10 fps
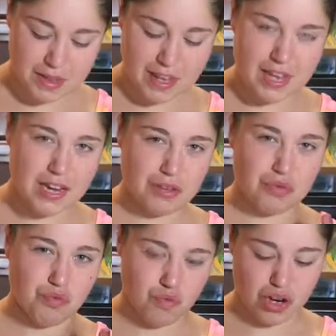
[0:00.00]
like a nice
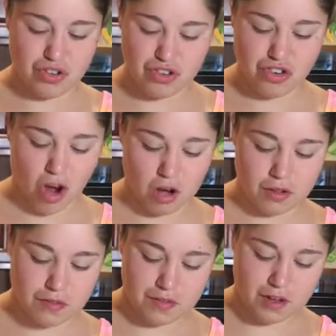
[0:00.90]
rich
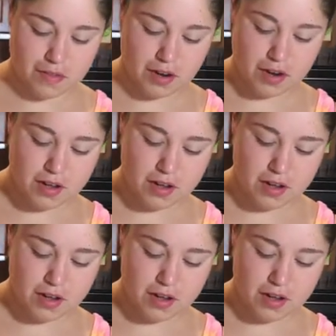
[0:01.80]
chocolate flavor.